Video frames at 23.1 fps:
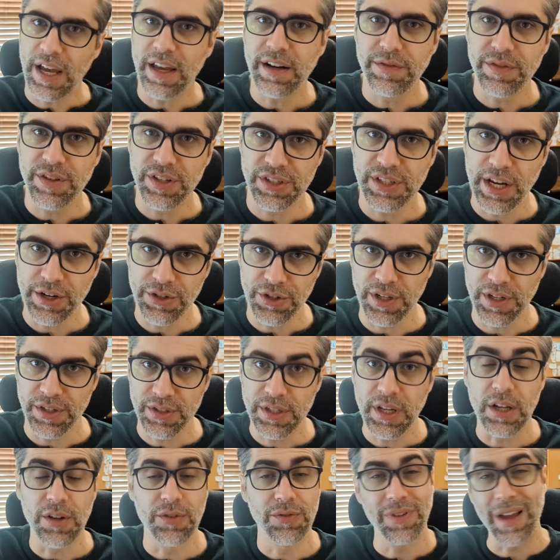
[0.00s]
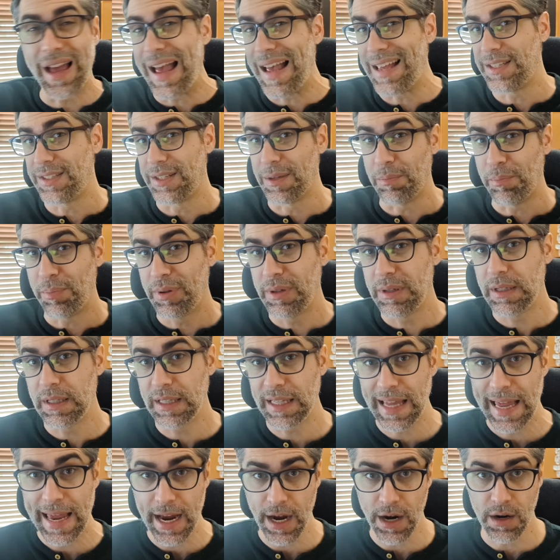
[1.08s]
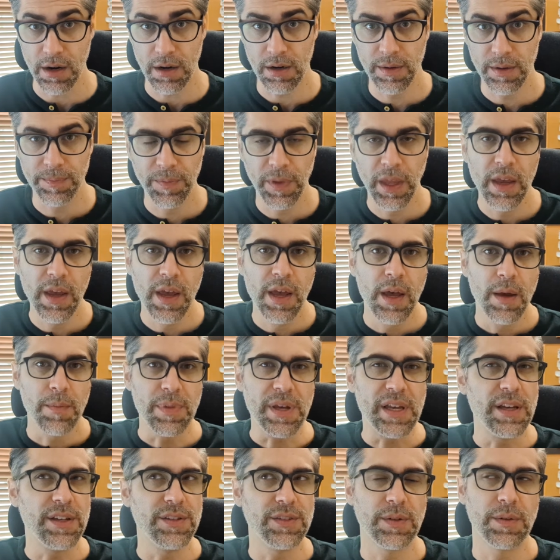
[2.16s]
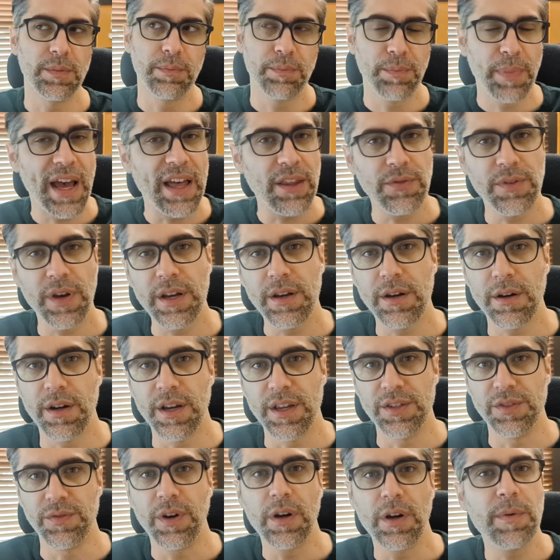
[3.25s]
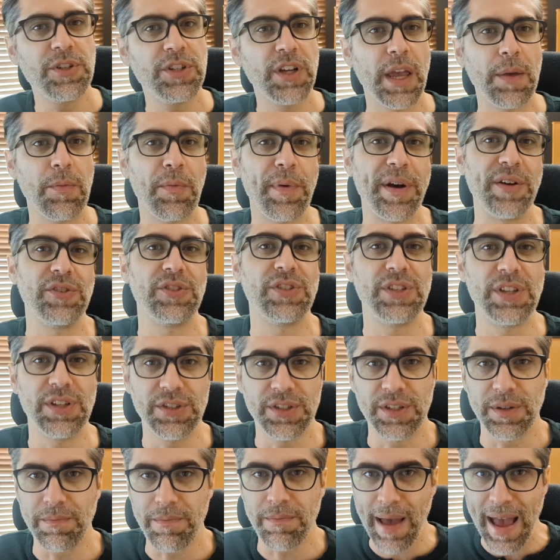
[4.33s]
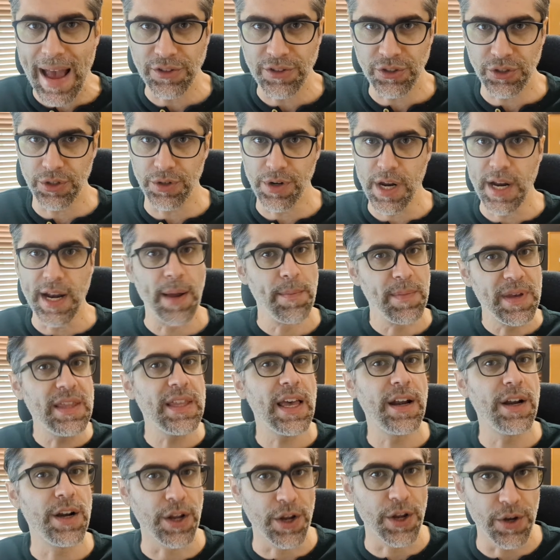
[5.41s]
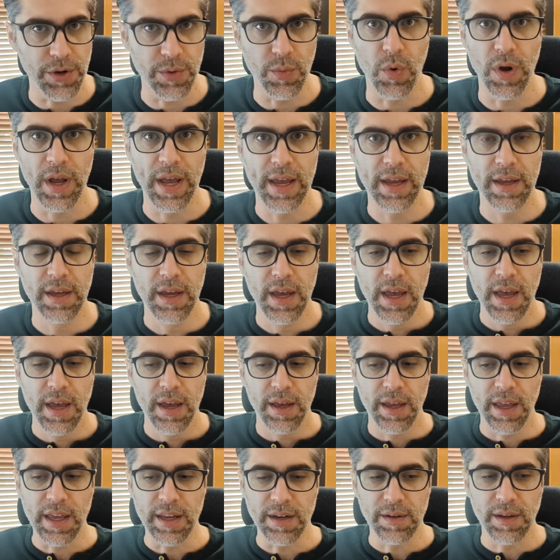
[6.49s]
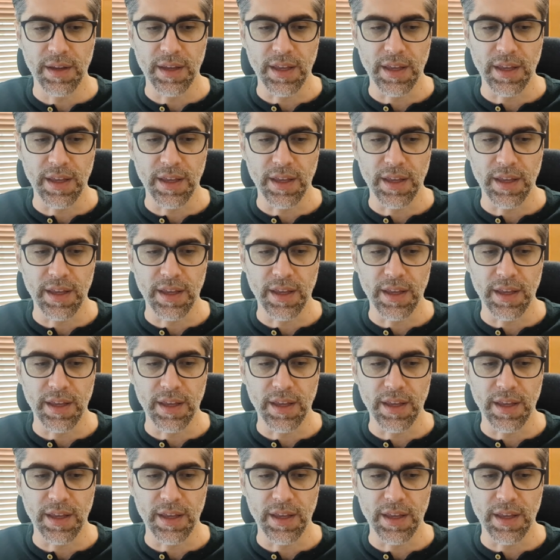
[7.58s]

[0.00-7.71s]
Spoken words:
of the session itself as a player. Because Pathfinder is very much a game about system mastery, and I mean that in a good way. It